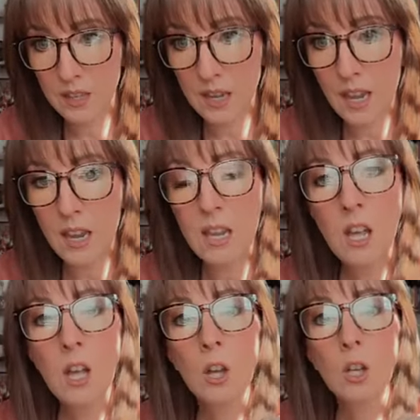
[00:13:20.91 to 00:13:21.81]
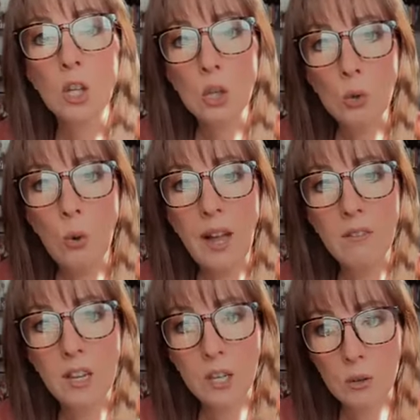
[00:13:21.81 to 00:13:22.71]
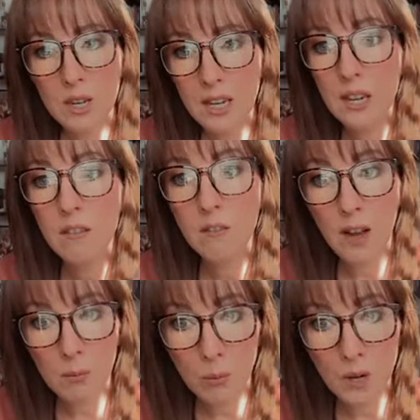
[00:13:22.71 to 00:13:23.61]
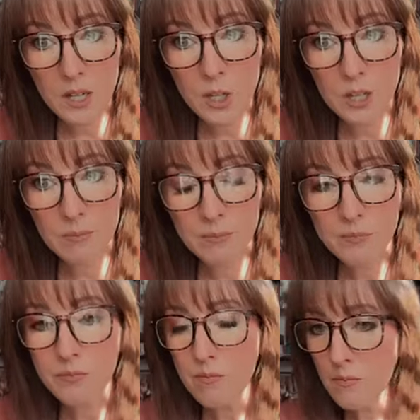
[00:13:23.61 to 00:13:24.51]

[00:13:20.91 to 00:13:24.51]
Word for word: Okay. You have a unique vibration.